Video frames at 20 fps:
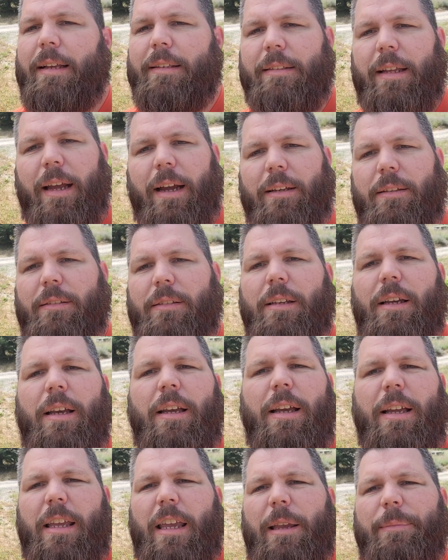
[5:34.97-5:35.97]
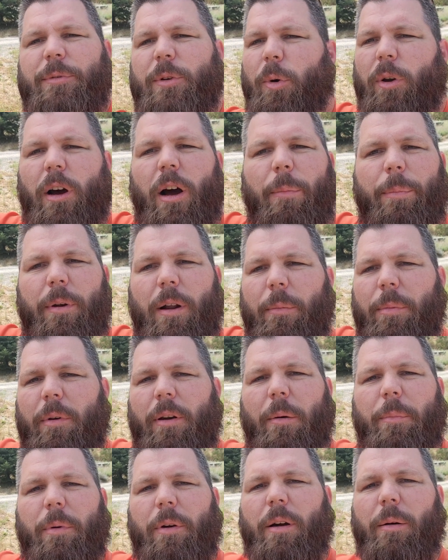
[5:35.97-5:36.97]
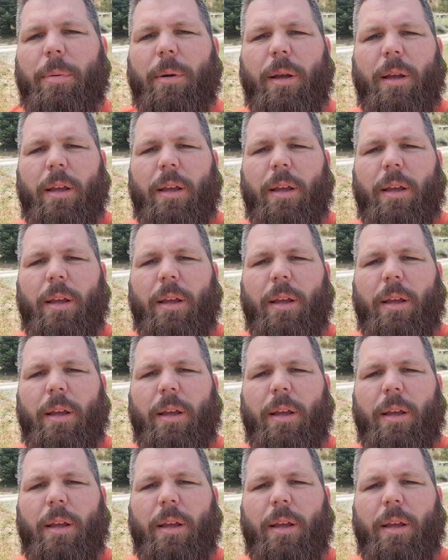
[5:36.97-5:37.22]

tax keeps going up and up and up and up.